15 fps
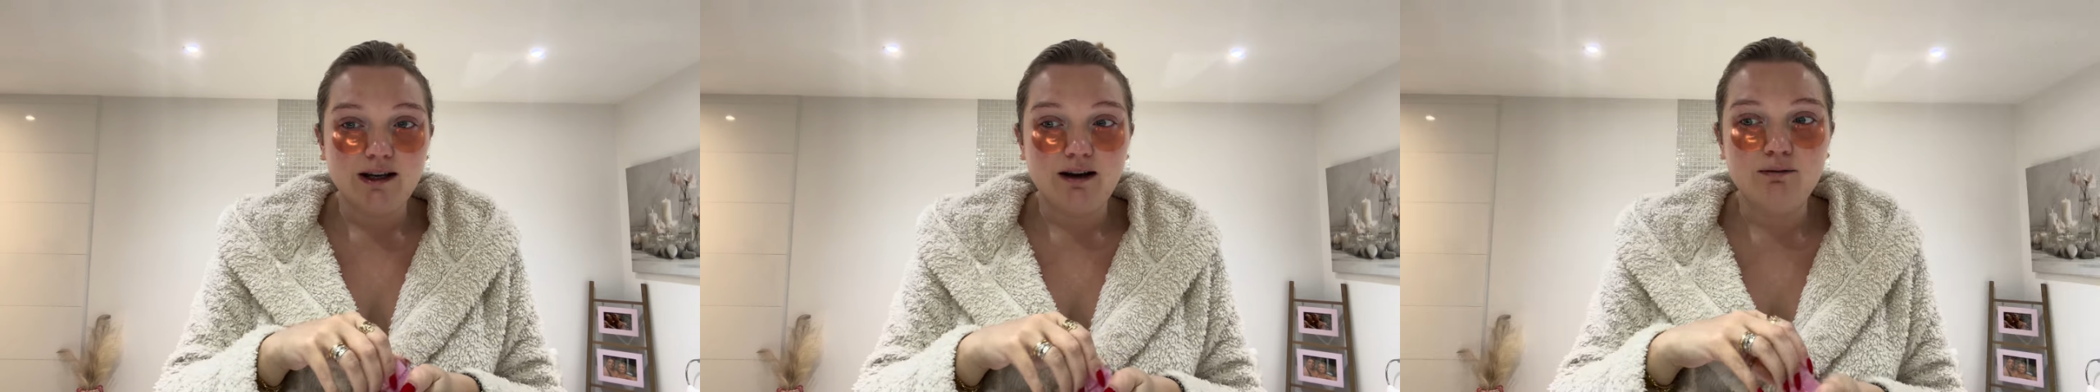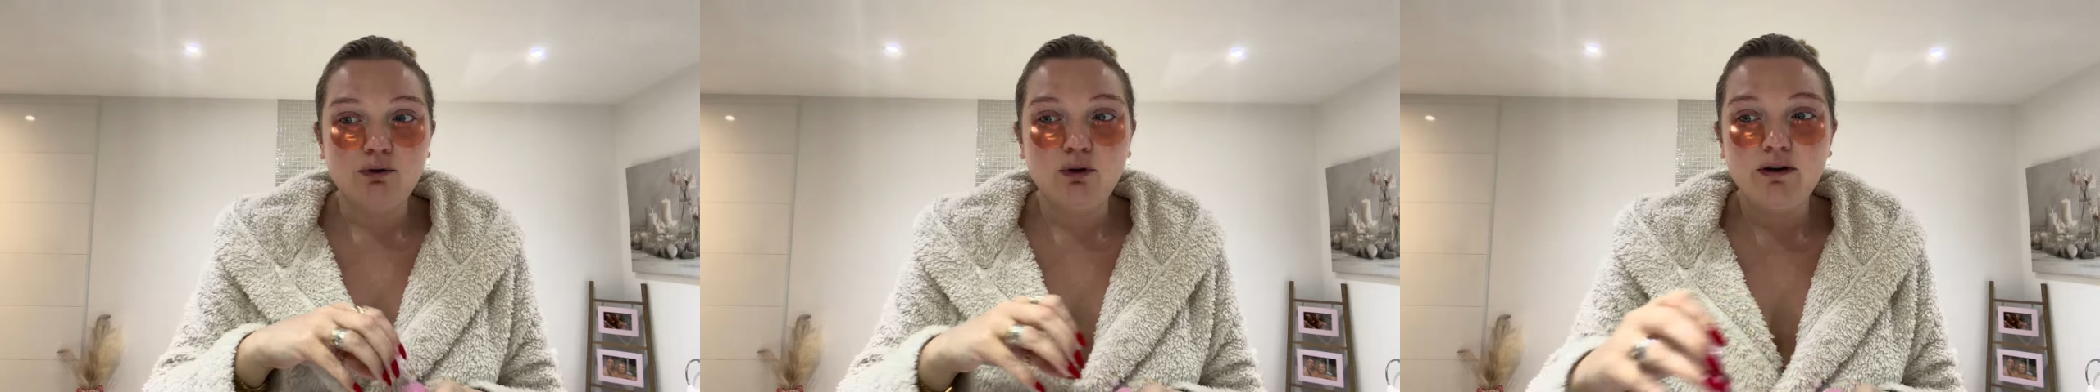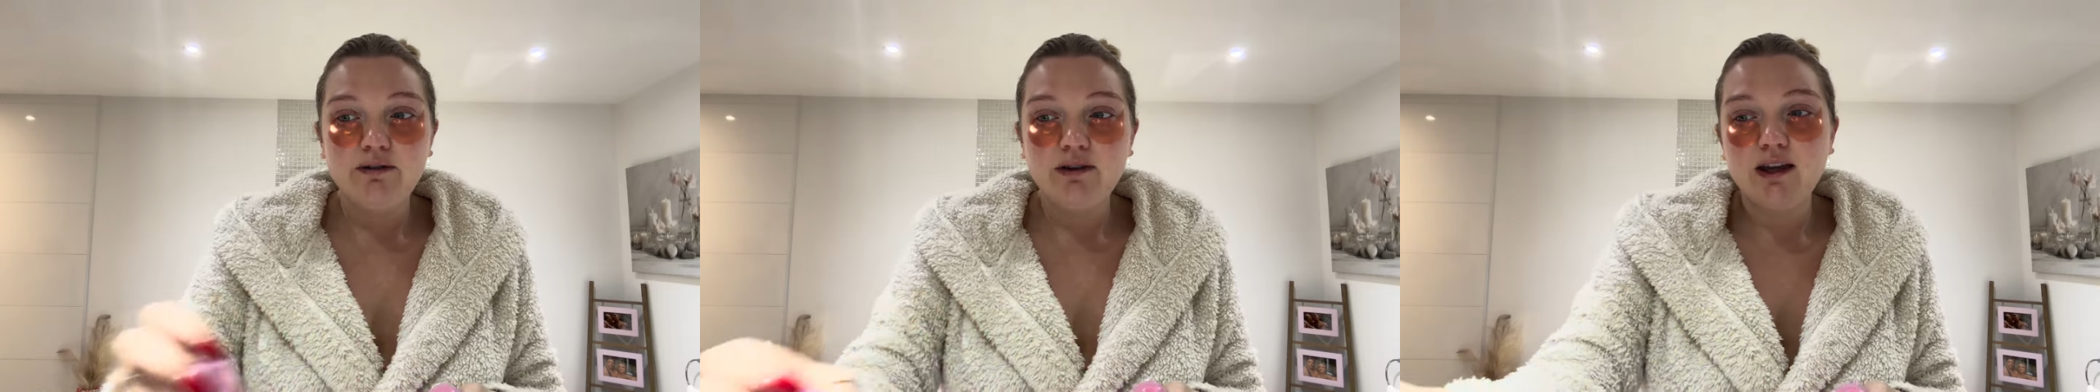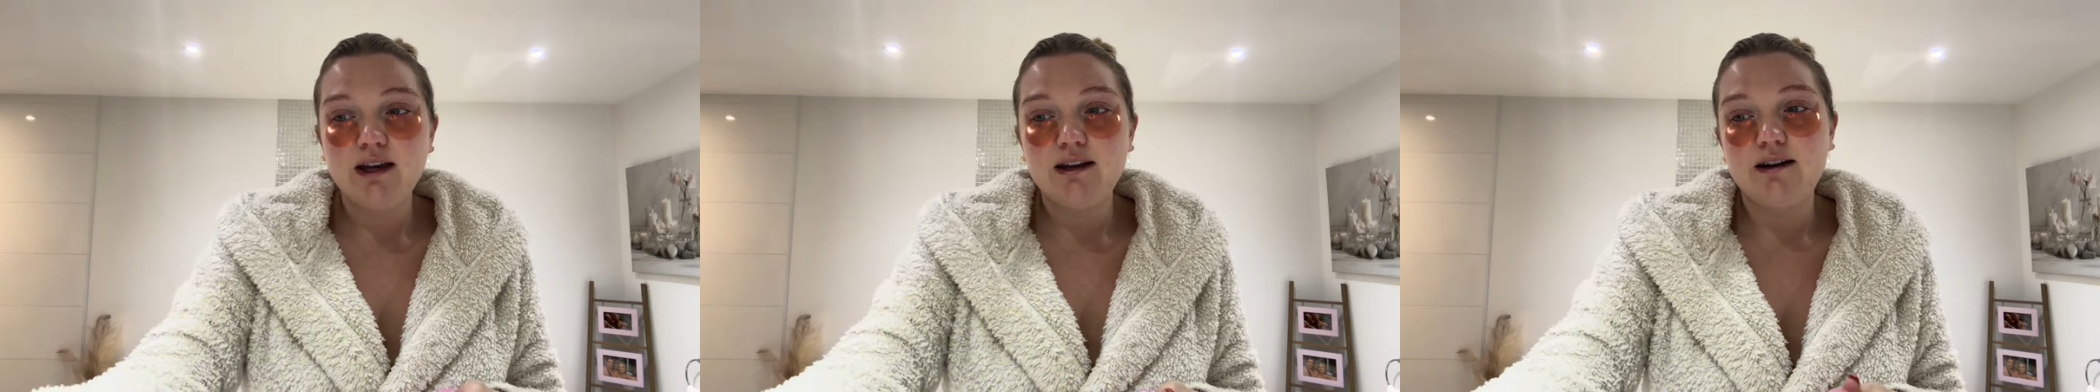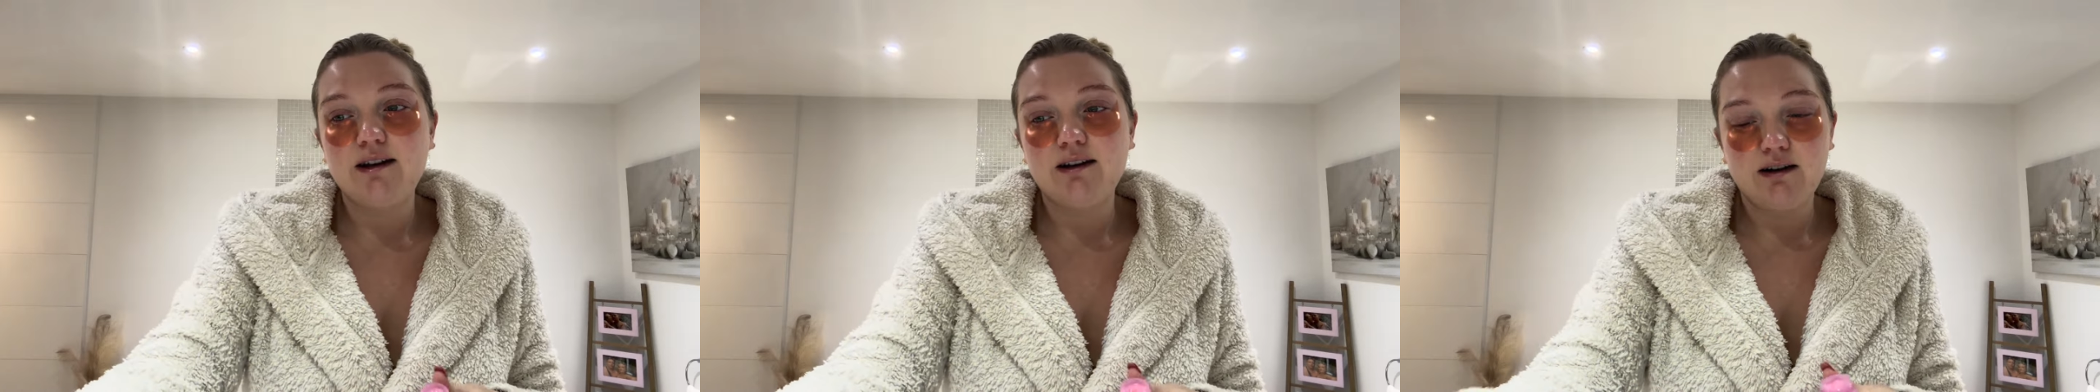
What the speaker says: I'm not even kidding.